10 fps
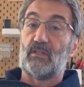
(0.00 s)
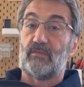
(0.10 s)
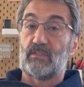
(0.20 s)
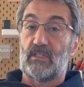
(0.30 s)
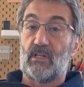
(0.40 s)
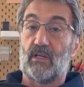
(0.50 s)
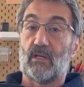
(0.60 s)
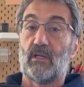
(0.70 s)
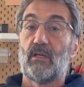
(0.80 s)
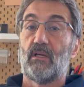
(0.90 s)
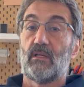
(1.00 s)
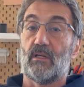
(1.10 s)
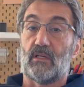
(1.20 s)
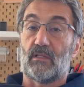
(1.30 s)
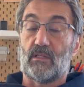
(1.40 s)
devastating
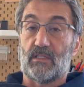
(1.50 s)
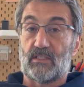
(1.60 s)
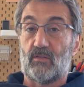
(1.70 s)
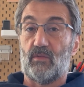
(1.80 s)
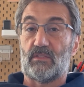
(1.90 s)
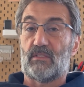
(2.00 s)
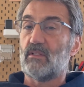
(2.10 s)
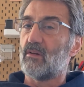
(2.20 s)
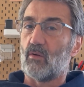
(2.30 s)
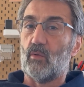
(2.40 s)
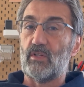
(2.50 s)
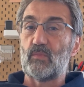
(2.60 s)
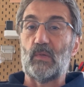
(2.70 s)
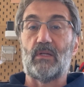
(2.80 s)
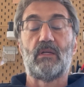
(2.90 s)
kind of consequences. Not always,
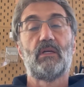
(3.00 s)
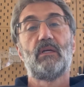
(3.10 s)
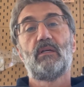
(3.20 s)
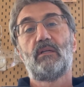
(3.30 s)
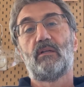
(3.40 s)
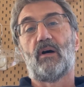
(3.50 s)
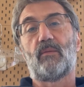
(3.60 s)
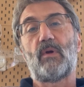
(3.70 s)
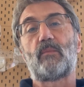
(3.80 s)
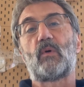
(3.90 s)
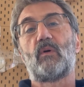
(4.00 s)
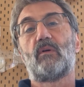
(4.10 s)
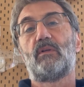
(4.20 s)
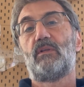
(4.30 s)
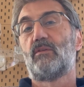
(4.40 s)
but I
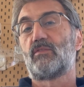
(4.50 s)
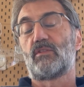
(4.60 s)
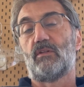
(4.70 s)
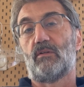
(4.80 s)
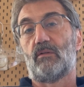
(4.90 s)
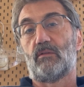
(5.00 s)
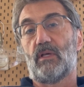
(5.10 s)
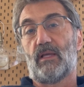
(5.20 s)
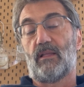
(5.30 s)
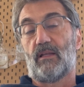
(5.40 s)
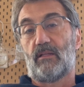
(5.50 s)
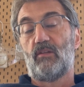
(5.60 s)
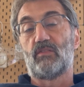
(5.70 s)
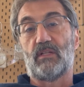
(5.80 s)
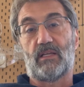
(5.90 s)
remember years ago that
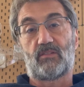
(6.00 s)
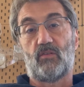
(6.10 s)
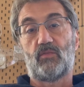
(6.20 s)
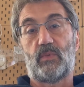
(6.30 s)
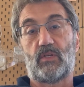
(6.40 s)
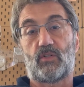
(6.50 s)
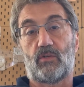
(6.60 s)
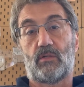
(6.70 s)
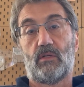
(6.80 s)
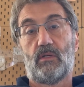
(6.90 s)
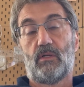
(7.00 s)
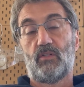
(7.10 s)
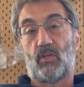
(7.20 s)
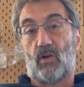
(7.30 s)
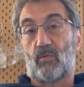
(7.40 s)
Houston Astros pitcher,
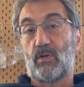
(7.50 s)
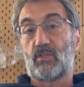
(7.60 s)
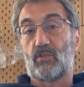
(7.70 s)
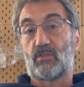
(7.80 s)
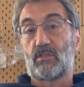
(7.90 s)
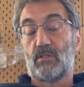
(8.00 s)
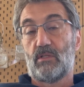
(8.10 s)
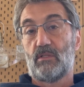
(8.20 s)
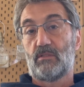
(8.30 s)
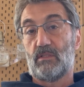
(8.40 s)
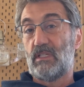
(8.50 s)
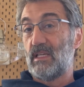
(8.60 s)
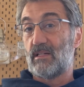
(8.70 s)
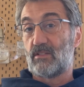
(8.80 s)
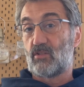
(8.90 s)
J.R. Richards. See,
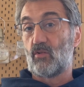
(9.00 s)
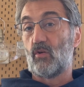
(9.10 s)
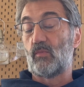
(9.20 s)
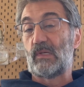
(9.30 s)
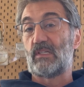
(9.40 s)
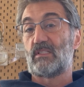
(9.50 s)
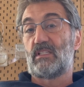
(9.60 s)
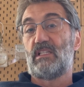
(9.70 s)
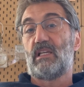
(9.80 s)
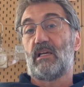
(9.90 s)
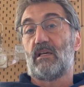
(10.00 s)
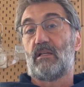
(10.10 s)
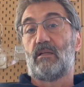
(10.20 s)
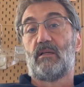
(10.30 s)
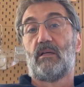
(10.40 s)
he had a stroke because he
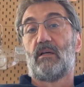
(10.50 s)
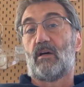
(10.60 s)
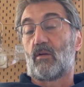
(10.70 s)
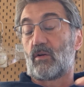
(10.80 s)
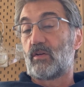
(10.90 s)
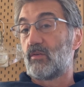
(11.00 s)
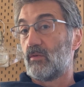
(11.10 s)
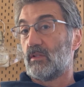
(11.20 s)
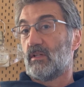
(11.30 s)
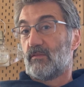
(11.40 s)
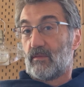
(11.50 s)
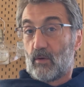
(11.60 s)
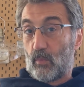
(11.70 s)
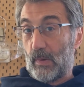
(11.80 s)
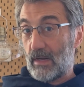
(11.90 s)
had an arterial, from
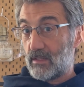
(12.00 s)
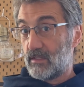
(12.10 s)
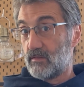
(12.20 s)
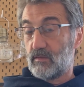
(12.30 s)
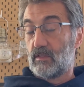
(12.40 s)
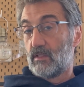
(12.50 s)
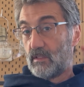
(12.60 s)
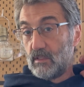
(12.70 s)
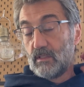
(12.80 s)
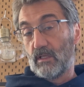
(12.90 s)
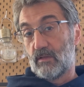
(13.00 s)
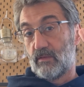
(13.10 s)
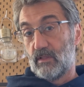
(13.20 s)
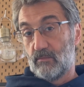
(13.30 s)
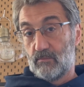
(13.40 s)
the repetitive kind of
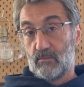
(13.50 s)
the